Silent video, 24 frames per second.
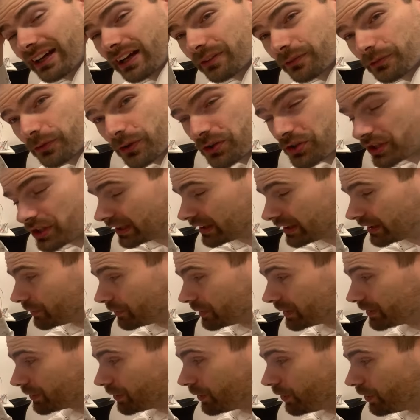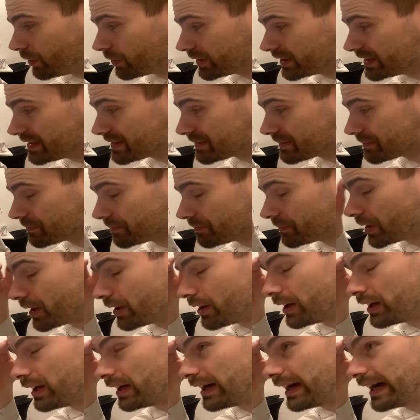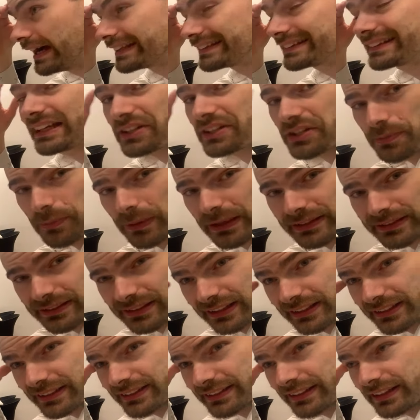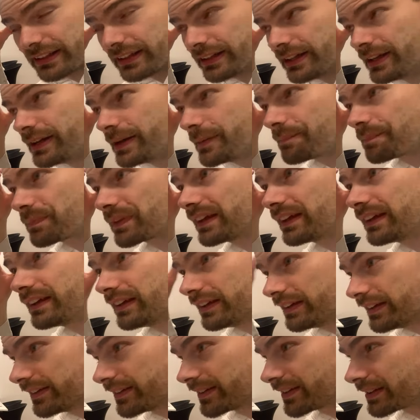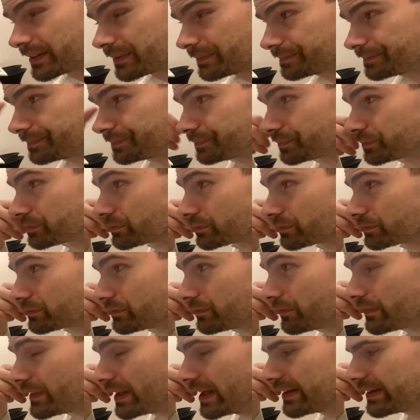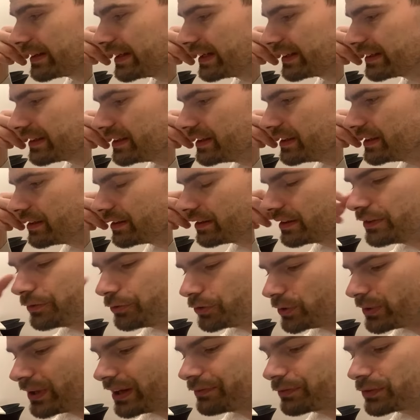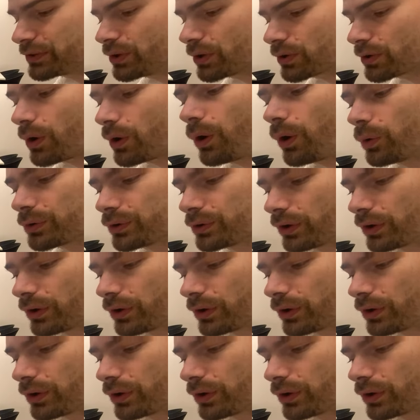unfortunately, with all these attachments, let's say, is that if you have your own